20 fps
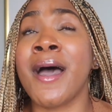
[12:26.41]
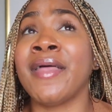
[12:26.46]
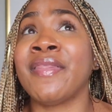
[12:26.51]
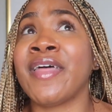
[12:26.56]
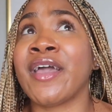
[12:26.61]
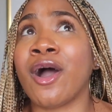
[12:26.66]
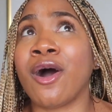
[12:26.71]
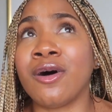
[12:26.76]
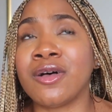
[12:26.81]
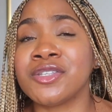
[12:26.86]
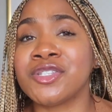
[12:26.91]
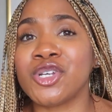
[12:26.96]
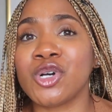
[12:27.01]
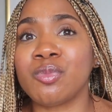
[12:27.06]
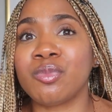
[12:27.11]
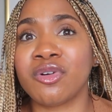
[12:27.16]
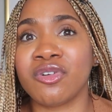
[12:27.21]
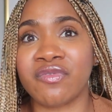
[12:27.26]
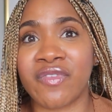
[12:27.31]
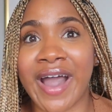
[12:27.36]
They also
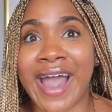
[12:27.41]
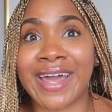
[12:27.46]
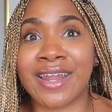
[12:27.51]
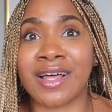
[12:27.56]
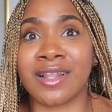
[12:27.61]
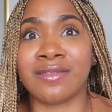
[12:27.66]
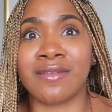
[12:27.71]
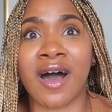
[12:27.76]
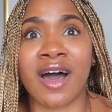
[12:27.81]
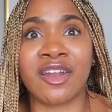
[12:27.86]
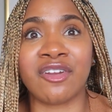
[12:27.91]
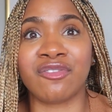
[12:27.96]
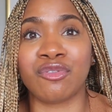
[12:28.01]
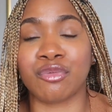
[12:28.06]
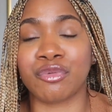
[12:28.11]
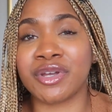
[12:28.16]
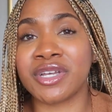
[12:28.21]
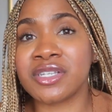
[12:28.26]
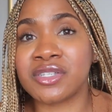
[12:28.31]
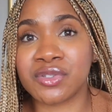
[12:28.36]
provide a lot
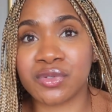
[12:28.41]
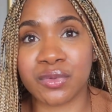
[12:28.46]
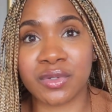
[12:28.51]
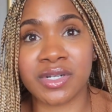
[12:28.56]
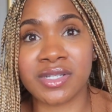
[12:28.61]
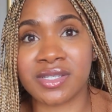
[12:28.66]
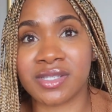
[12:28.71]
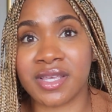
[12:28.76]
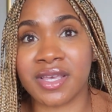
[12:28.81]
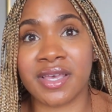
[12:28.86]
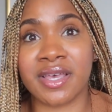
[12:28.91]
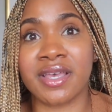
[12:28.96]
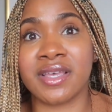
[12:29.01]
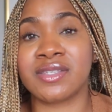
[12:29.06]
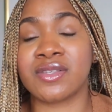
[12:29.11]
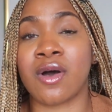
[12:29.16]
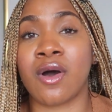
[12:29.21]
of resources